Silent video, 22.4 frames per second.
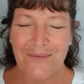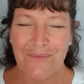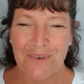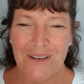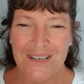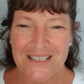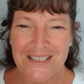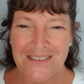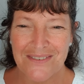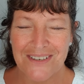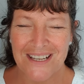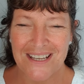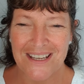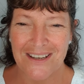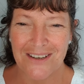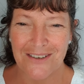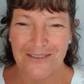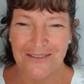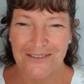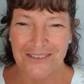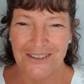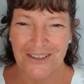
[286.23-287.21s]
please
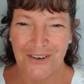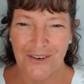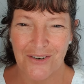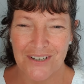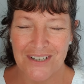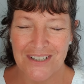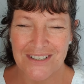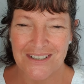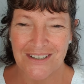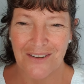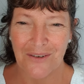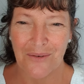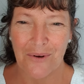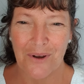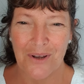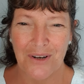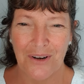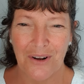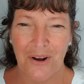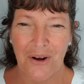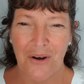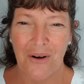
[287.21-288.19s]
forgive according to the
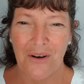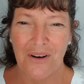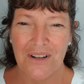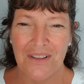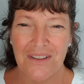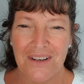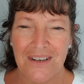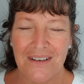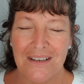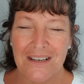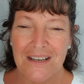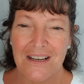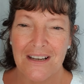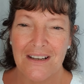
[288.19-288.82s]
word of God and then